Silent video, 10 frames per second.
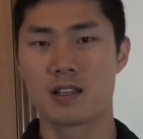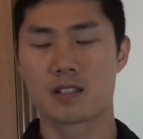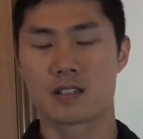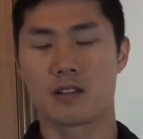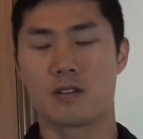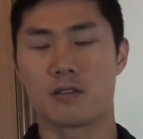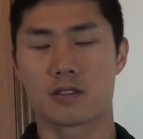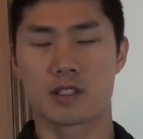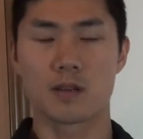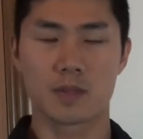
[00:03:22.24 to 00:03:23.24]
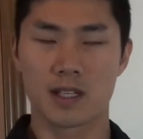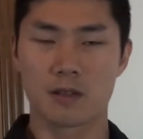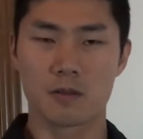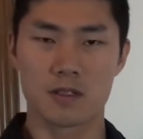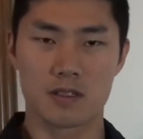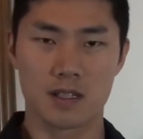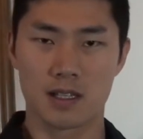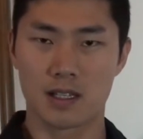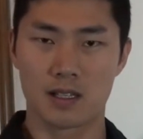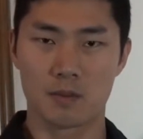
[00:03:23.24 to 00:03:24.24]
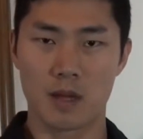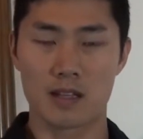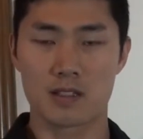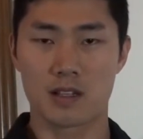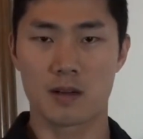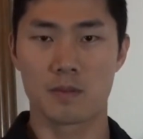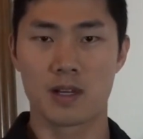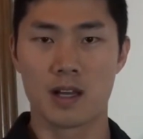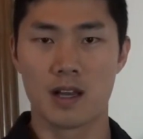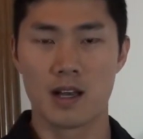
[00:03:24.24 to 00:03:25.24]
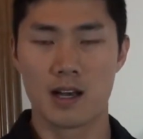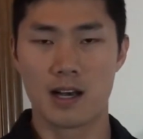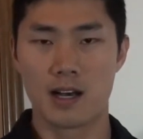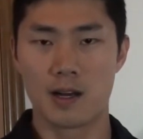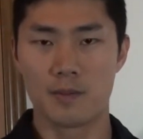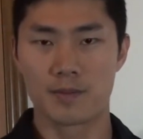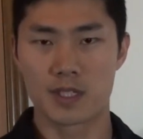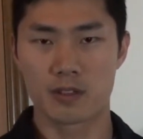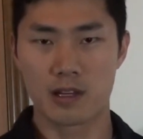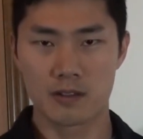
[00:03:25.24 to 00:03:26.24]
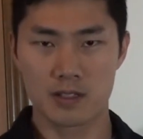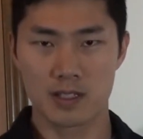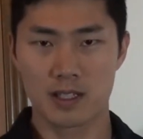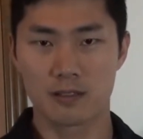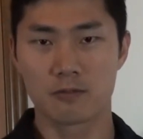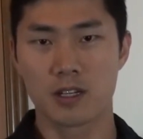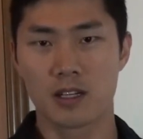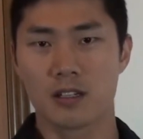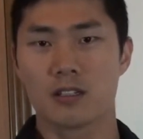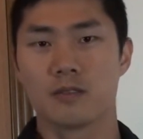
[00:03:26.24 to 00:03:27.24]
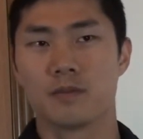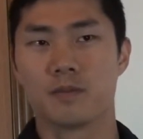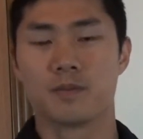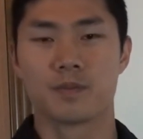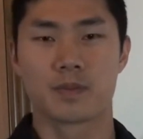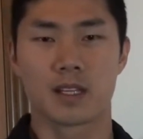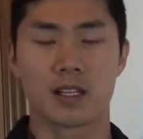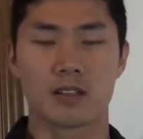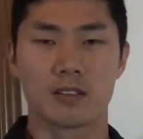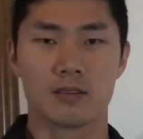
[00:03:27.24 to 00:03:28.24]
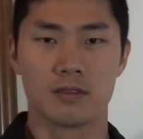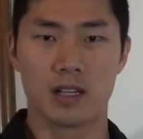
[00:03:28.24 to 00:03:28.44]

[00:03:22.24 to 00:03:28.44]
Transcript: So something was getting messed up. So I was like, well, I